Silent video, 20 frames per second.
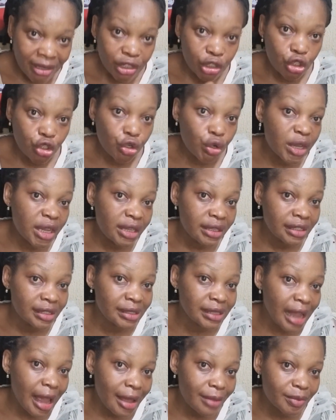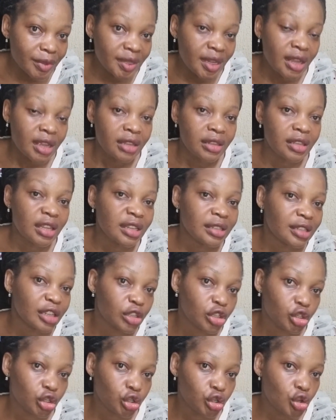3 times. This
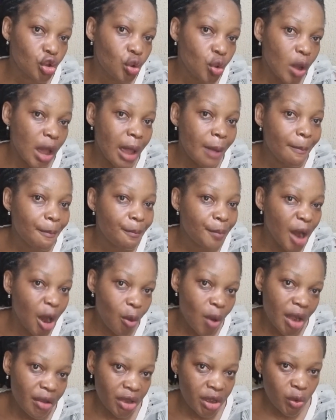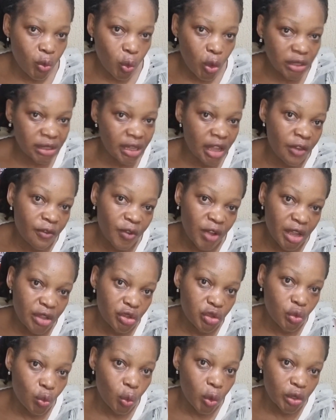is you empowering whatever
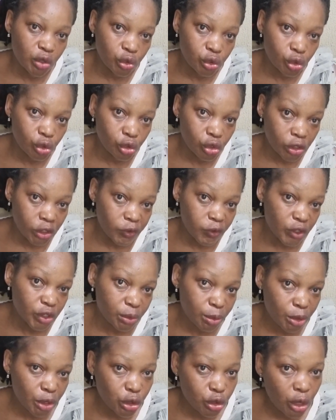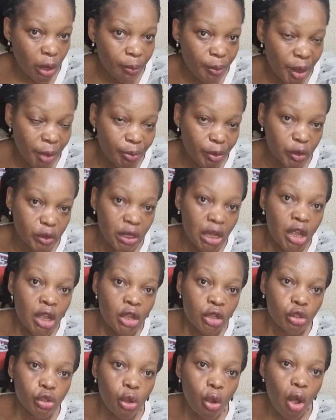you want to use for spiritual purpose.
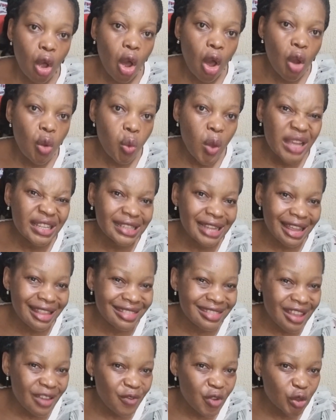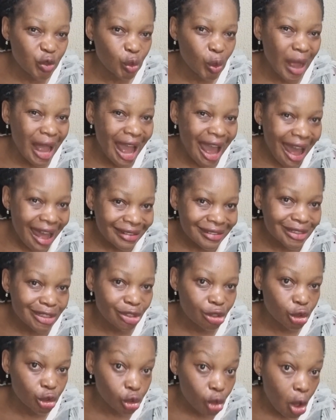So always endeavor to add
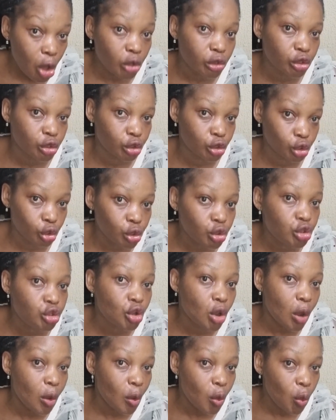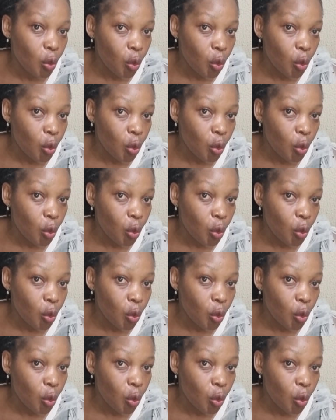salt to your